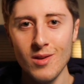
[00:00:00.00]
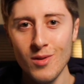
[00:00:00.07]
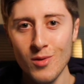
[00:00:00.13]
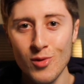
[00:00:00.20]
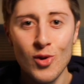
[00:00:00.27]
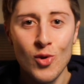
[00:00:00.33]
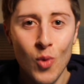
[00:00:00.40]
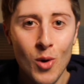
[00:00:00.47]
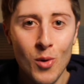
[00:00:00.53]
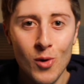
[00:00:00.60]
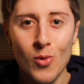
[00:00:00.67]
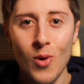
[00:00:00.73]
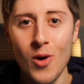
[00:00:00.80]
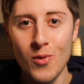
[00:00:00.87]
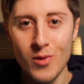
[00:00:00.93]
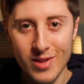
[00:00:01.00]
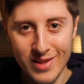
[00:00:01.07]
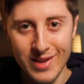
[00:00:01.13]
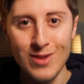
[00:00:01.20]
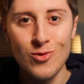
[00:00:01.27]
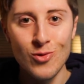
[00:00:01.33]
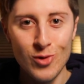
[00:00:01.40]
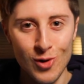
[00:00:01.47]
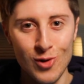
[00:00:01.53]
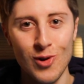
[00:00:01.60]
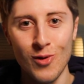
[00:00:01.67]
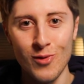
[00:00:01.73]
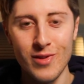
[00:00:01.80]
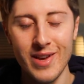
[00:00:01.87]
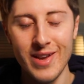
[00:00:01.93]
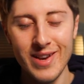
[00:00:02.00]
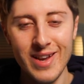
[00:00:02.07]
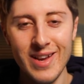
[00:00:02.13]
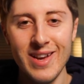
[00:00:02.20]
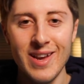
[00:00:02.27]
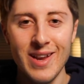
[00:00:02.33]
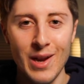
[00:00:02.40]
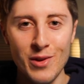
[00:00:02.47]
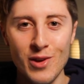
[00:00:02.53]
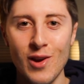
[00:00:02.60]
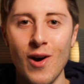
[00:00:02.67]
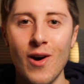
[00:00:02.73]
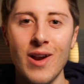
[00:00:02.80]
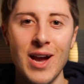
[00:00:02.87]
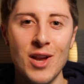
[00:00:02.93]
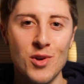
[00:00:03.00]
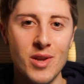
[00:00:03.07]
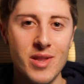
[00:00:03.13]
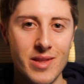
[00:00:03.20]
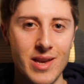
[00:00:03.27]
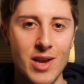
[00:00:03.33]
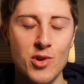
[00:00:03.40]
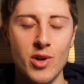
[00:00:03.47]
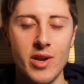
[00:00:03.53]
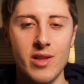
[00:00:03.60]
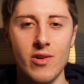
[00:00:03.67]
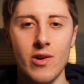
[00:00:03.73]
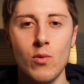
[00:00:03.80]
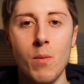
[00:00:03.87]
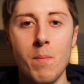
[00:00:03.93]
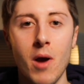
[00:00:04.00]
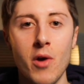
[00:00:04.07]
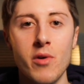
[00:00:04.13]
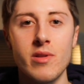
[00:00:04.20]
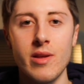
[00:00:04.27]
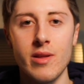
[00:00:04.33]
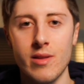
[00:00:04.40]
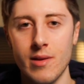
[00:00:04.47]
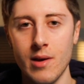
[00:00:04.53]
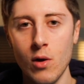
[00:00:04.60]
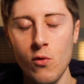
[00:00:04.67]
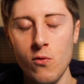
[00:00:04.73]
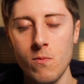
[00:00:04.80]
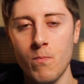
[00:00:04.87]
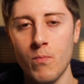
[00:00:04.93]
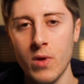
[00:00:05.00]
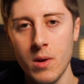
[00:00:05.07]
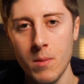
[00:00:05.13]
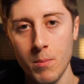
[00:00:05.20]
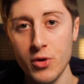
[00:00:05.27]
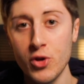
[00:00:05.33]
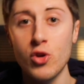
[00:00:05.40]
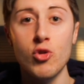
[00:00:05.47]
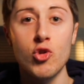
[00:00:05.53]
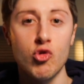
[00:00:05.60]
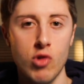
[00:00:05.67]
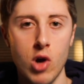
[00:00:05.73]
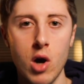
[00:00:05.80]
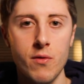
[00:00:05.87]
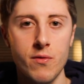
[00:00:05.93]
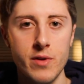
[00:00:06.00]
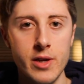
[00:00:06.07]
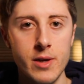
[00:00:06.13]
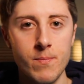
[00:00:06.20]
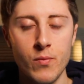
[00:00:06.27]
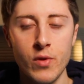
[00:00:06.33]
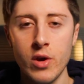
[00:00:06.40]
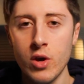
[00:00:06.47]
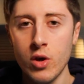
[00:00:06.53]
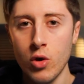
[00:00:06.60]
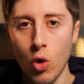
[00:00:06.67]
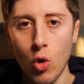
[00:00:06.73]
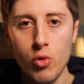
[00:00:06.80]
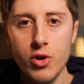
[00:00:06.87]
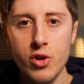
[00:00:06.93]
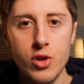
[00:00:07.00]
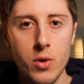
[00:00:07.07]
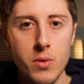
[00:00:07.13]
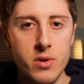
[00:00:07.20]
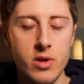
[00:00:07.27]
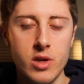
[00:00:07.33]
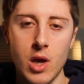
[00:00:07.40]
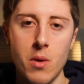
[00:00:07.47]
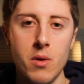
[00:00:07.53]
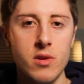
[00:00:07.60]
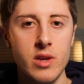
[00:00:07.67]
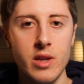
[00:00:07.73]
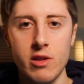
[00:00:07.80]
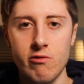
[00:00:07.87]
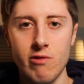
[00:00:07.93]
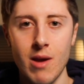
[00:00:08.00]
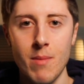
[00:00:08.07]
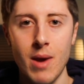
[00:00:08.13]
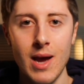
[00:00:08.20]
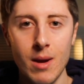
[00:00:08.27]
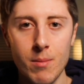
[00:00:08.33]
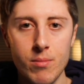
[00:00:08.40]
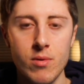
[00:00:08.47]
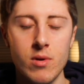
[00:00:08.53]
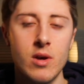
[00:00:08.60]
to quote unquote schedule your content. Now, you can't actually schedule it so it will post itself, but you can draft it. All you do is you go onto the Instagram app,